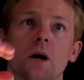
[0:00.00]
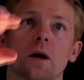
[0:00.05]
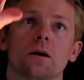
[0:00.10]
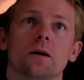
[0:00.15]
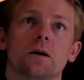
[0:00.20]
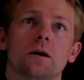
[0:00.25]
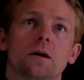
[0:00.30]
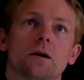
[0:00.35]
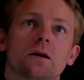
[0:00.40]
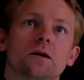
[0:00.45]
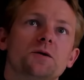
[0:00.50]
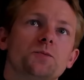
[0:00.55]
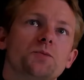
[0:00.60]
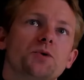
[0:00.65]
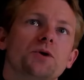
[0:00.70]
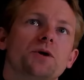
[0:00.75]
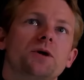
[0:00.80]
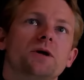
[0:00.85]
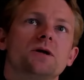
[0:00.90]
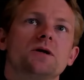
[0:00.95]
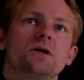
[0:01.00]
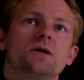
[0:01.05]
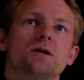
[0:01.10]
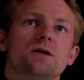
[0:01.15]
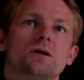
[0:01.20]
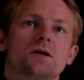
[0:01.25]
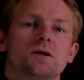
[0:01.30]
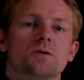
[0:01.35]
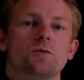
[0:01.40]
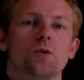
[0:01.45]
Let's put this
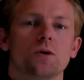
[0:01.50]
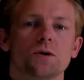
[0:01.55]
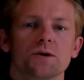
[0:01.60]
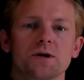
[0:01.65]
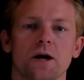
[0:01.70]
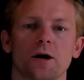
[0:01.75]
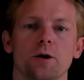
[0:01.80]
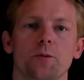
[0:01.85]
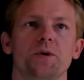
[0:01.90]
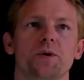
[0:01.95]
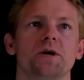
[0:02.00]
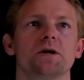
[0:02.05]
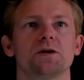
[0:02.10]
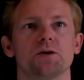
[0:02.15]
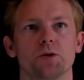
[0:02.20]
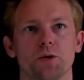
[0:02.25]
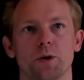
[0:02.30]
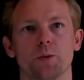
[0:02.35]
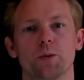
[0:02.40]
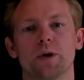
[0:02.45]
small sign up here so that we